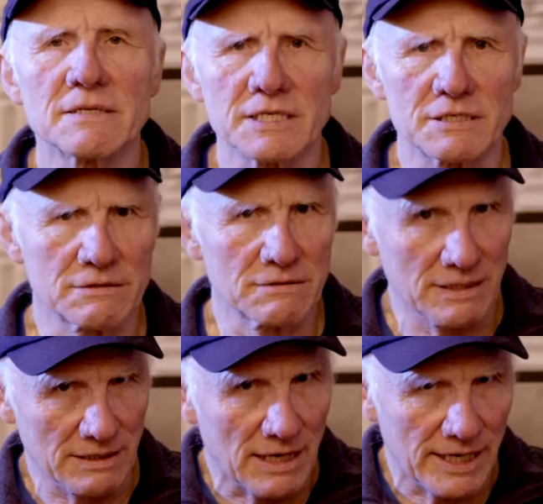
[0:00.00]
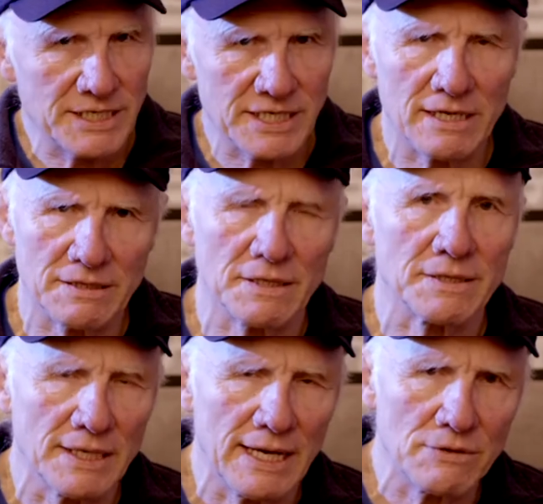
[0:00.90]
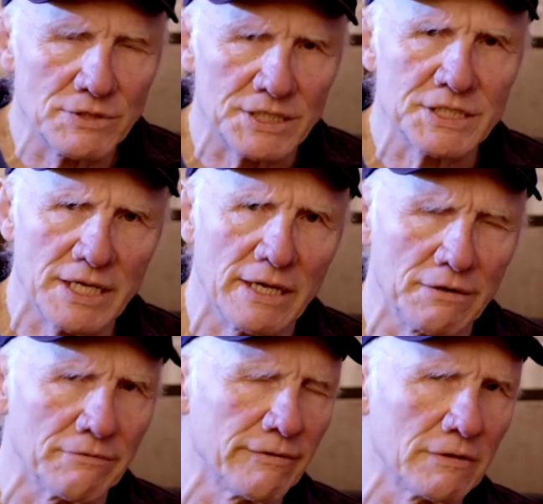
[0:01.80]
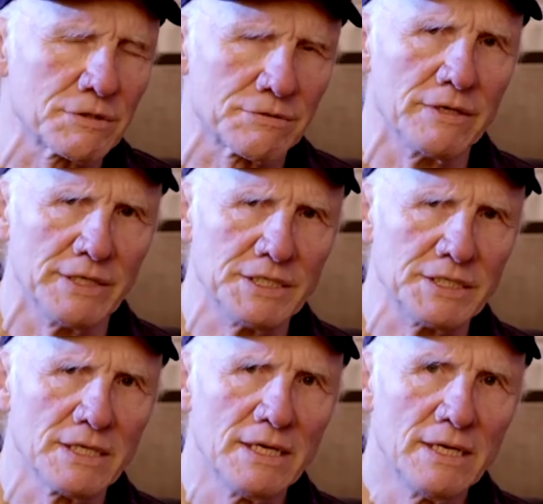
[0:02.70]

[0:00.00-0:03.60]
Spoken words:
this idea that the loudest thing in a Rolls Royce